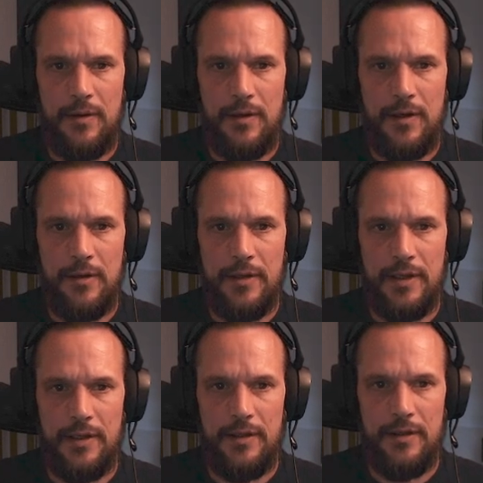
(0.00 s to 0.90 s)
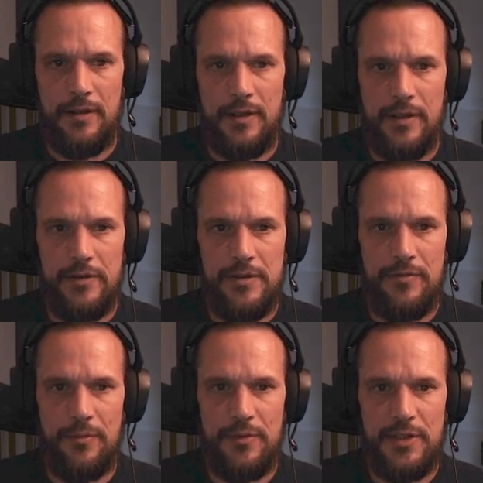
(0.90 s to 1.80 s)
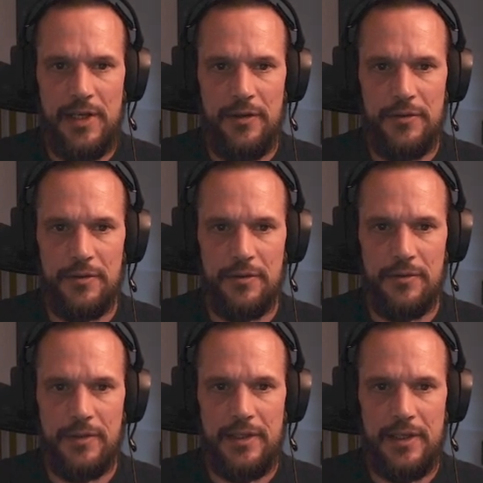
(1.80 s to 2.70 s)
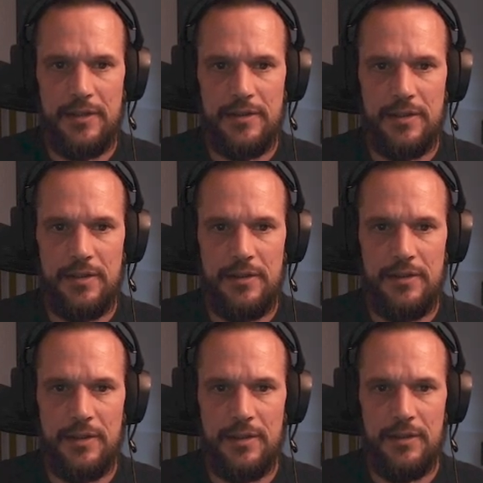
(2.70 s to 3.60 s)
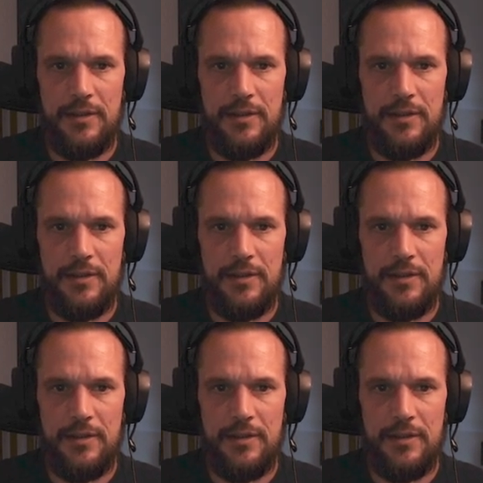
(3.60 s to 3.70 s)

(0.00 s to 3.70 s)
Okay, now it's from tile to grid hexagon, yeah.